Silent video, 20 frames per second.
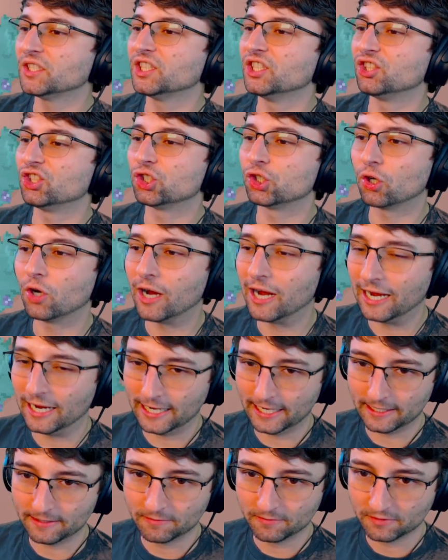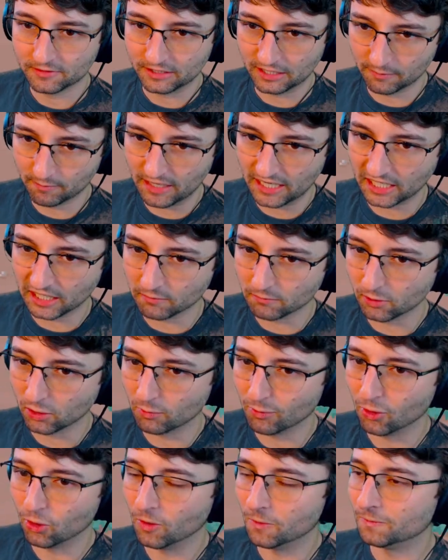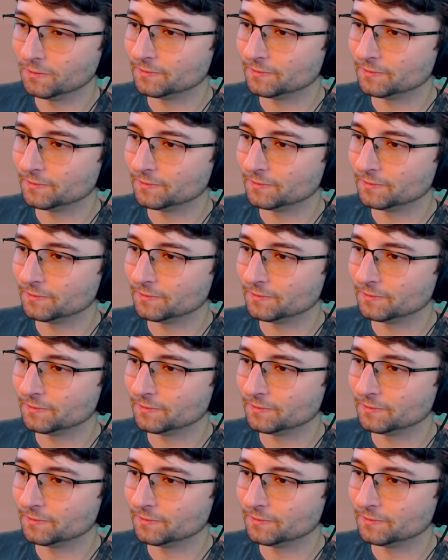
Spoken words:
to try to make it mobile.